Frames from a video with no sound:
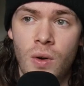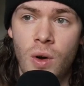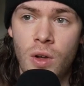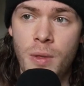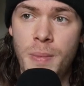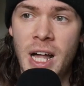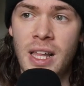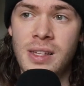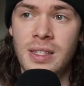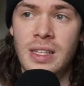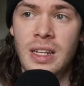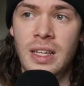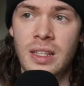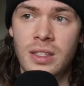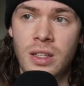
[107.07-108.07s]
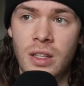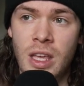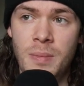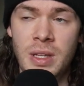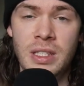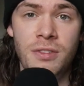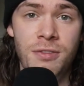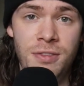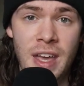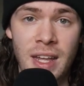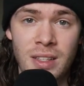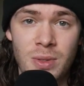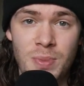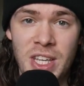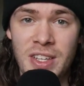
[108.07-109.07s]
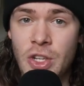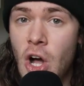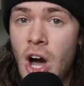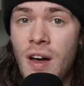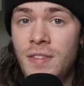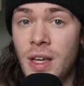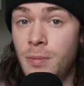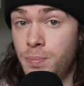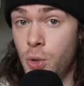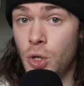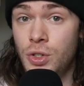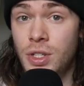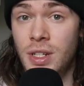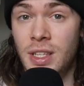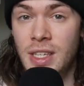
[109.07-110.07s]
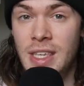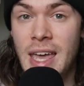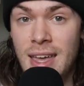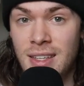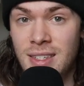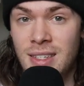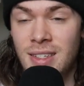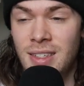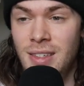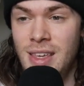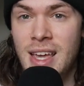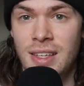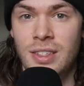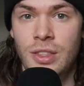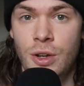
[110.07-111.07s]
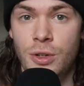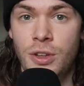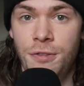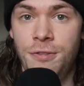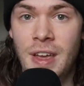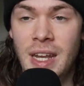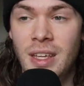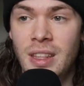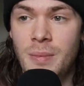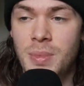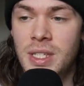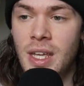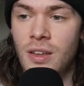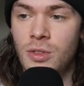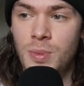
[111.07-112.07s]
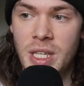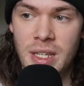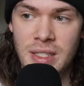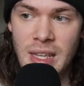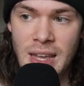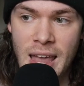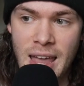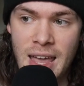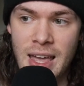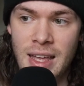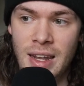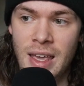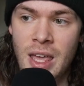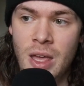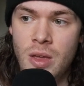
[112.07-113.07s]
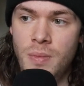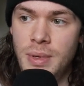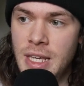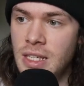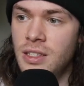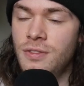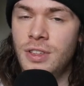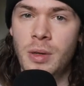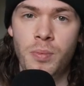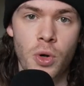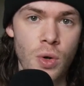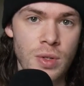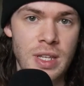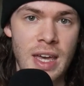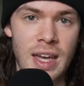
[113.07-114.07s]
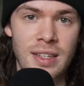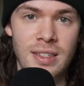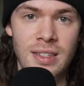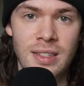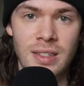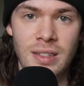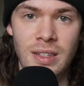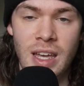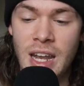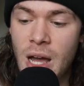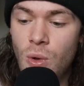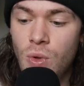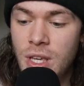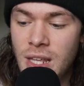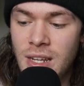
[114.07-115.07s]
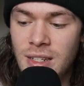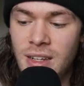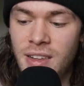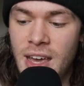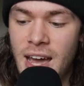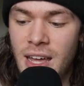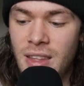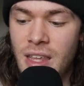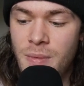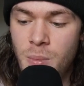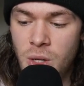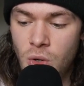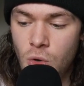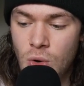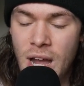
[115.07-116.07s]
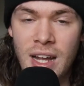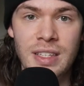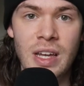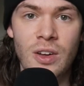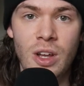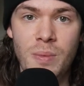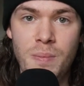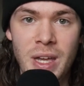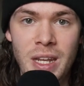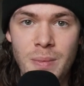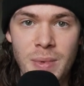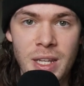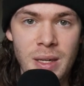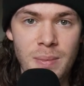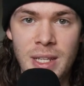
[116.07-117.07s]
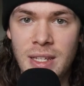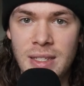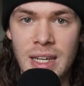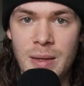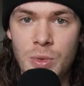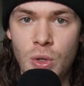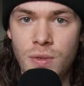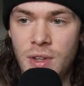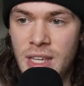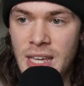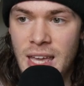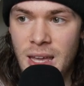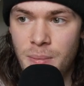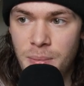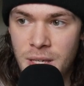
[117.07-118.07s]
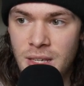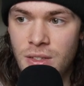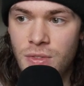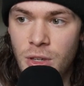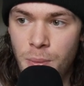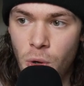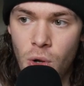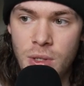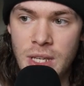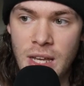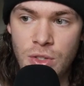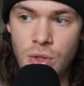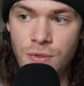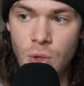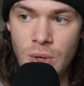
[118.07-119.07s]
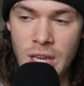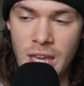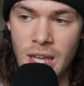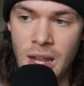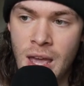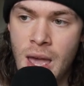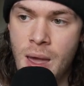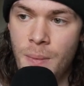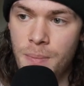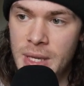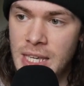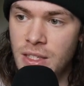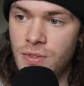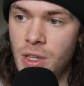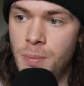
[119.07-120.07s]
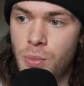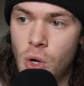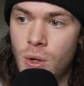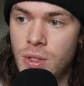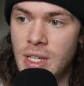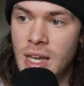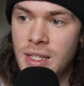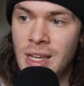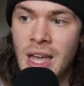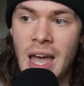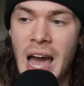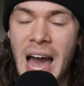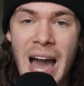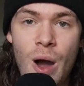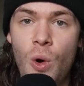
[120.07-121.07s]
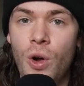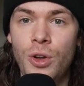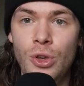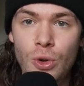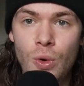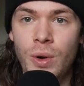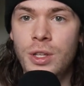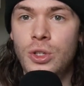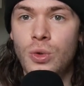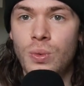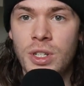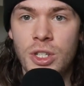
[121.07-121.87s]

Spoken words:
are the Palestinians claiming defense? Because personally, yes, they're defending themselves because they can't peacefully protest. And I will get into that. They've been cracked down on many, many, many times over. They can't peacefully protest. So if you can't peacefully protest, how are you going to